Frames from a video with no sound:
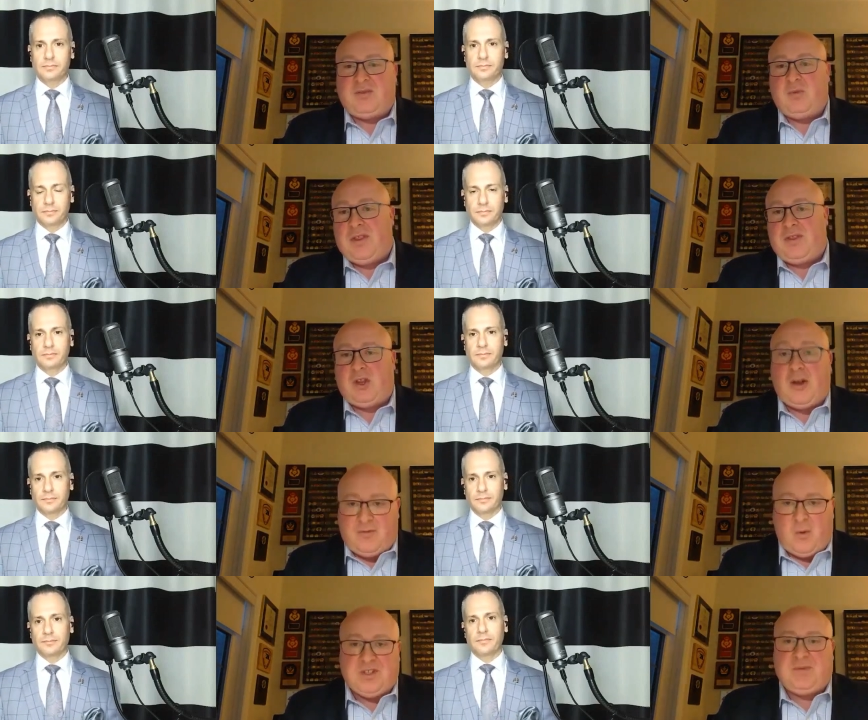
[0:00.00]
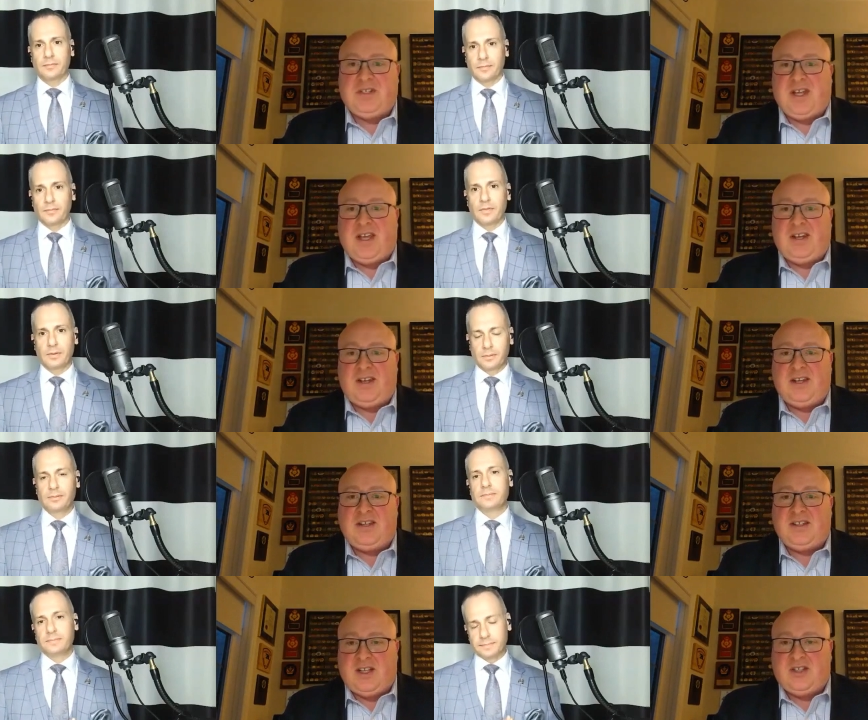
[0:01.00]
Speaker 1: with law enforcement and, and the
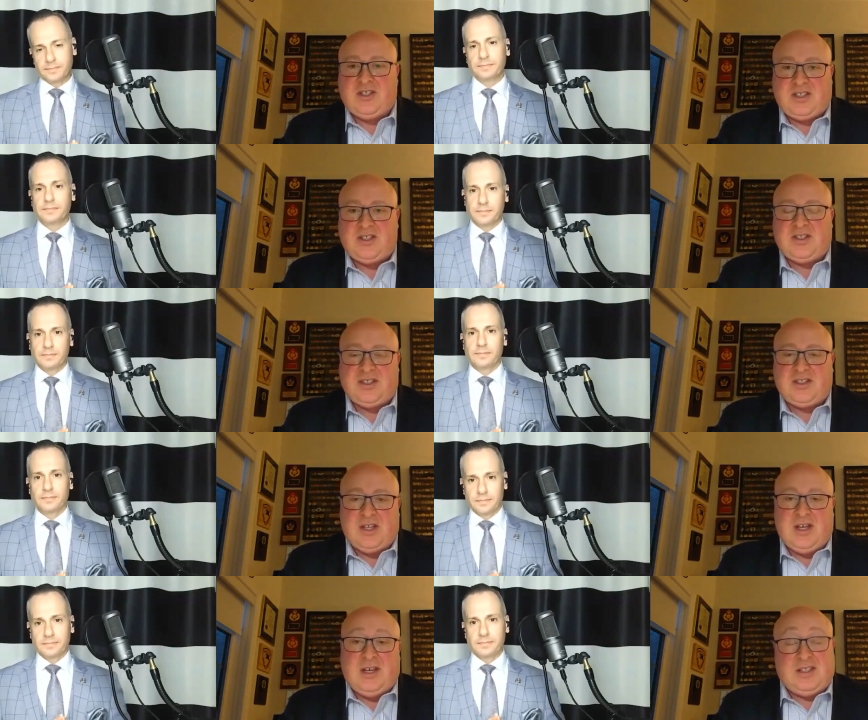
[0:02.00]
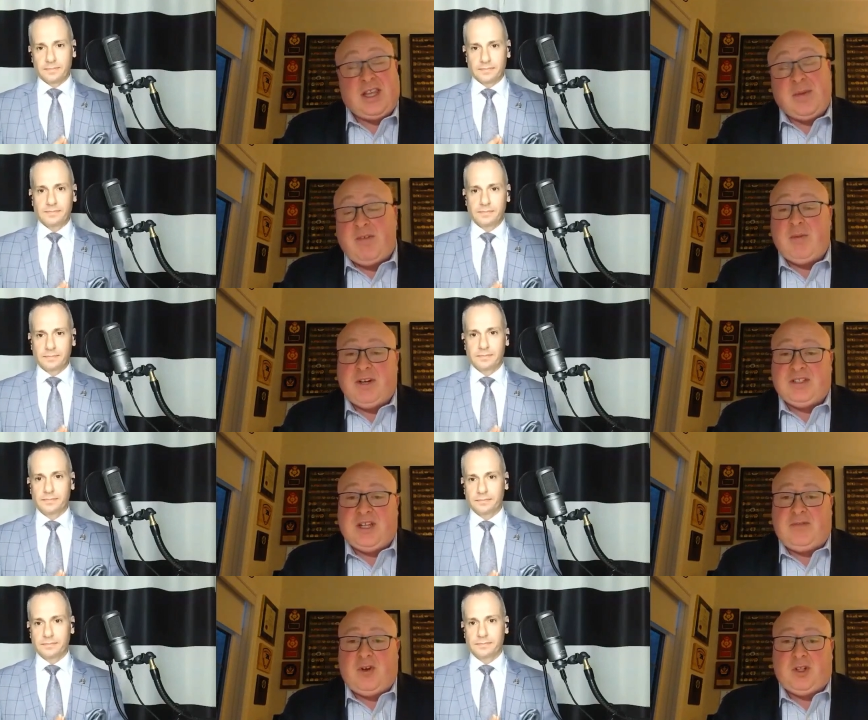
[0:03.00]
intelligence agencies to keep everybody
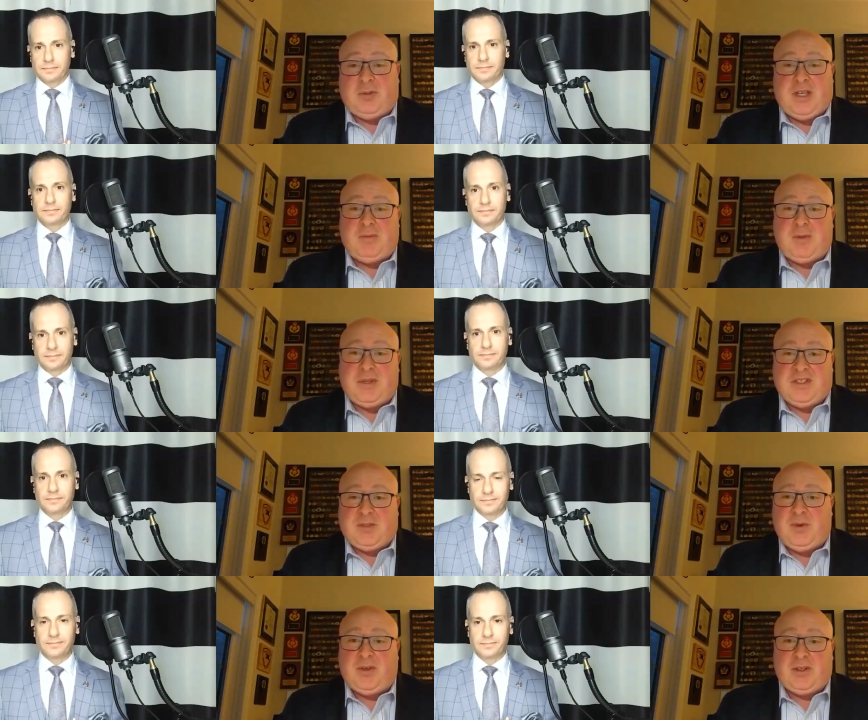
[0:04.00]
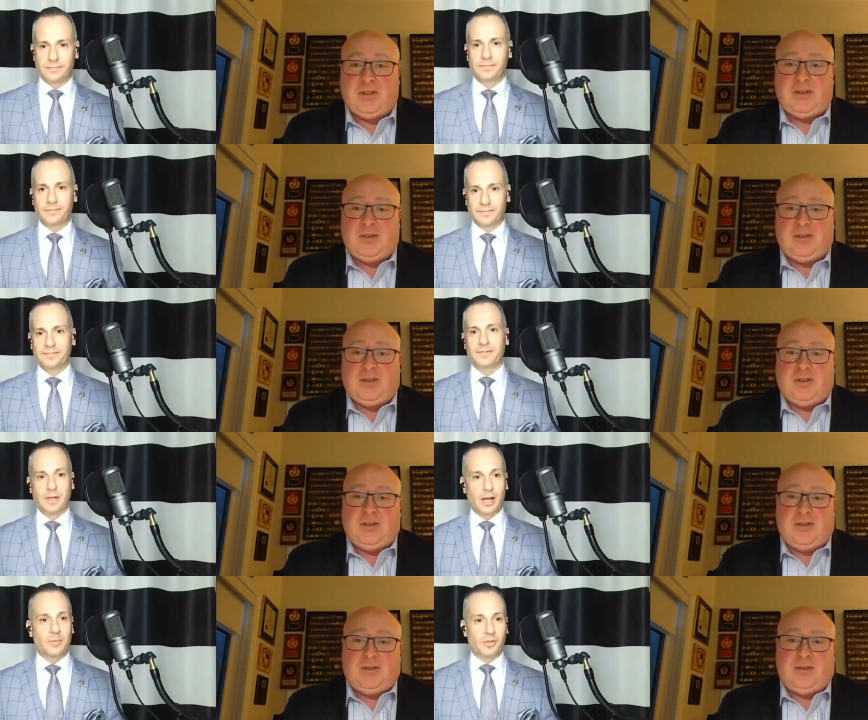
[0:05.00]
safe and ultimately keep the business moving.
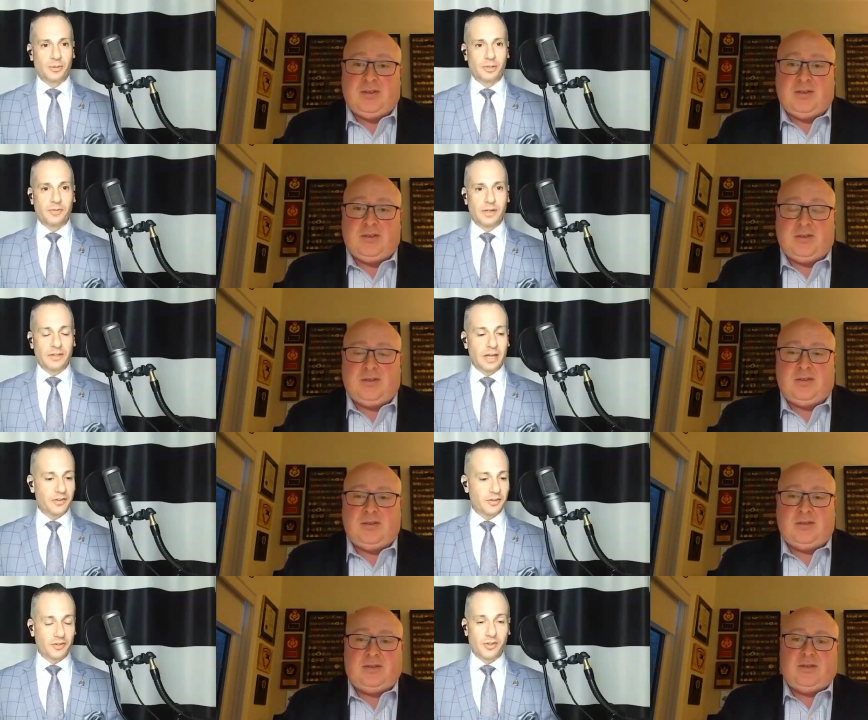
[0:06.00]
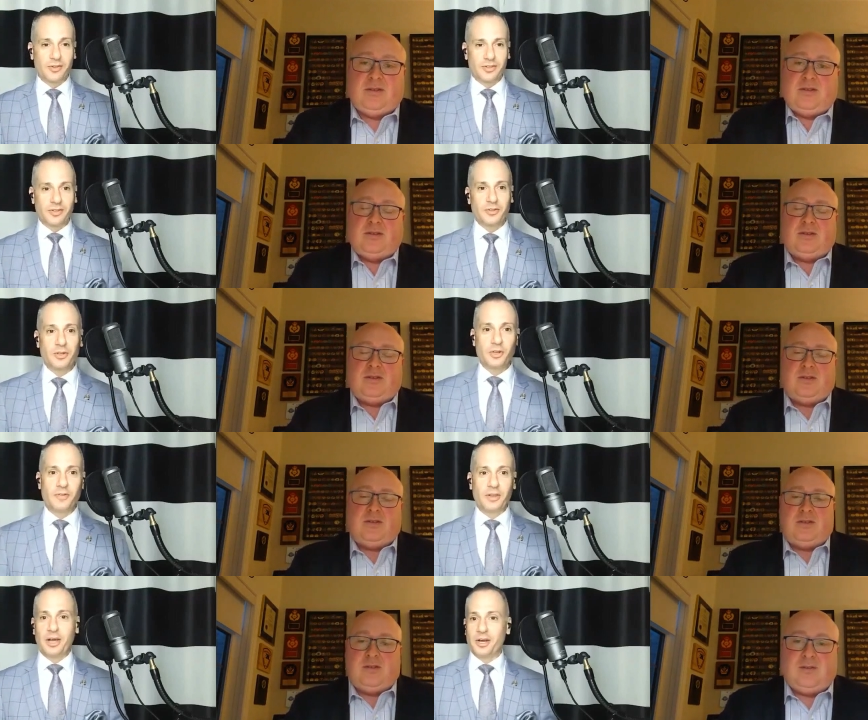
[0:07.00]
Speaker 2: Absolutely fantastic. So it sounds
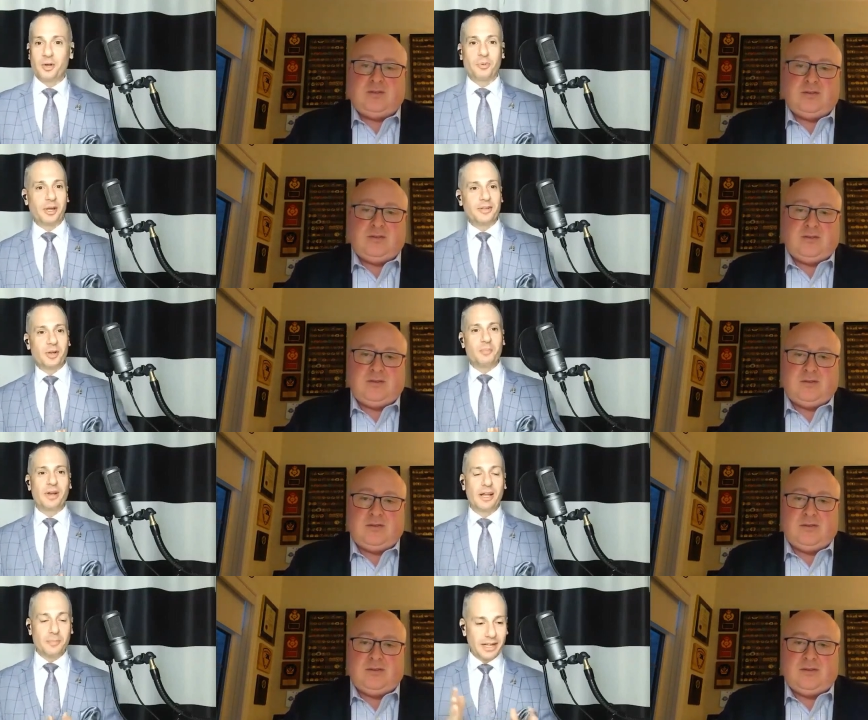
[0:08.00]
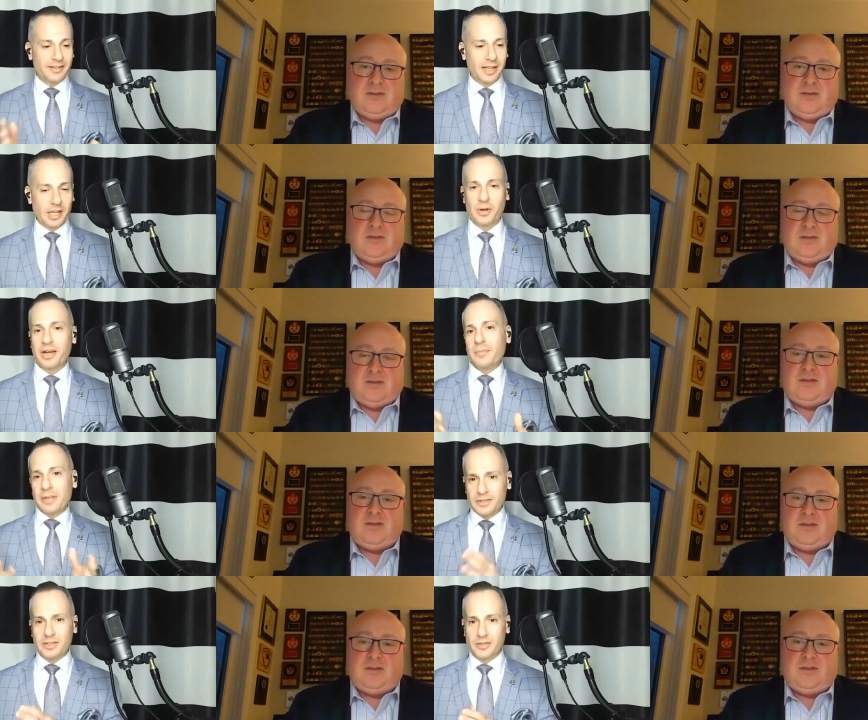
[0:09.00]
like you have a lot on your plate there, but I, but I tell you what,
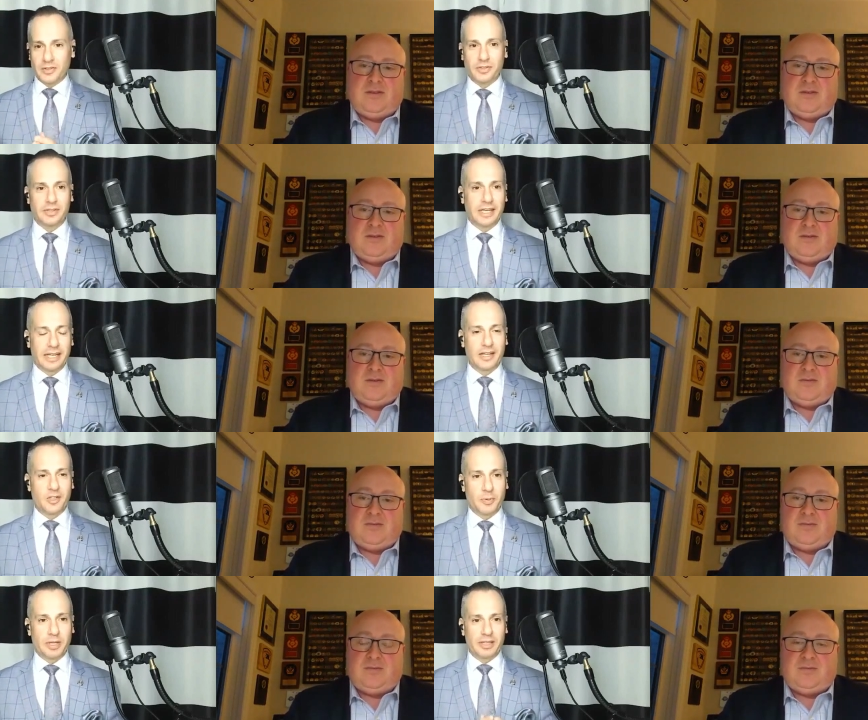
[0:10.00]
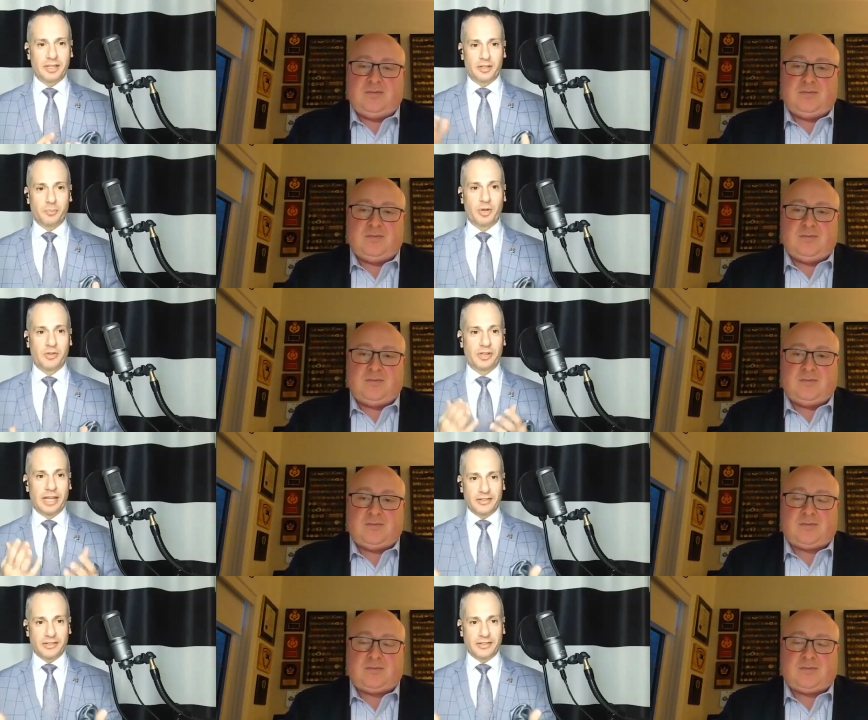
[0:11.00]
I mean, you know, certainly, and again, speaking that the present